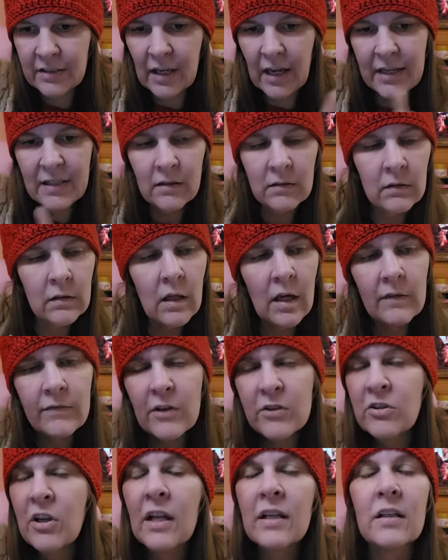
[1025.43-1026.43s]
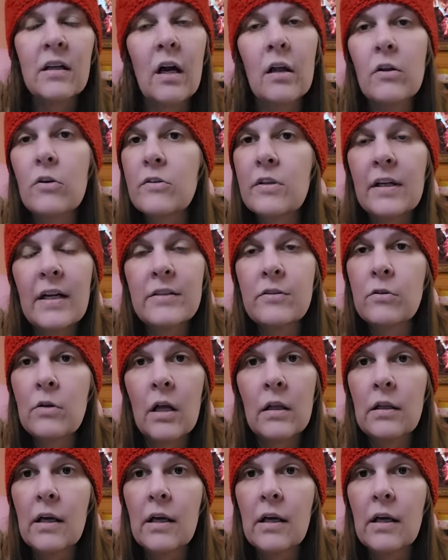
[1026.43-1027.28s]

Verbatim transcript: I love, there's not a color that I do not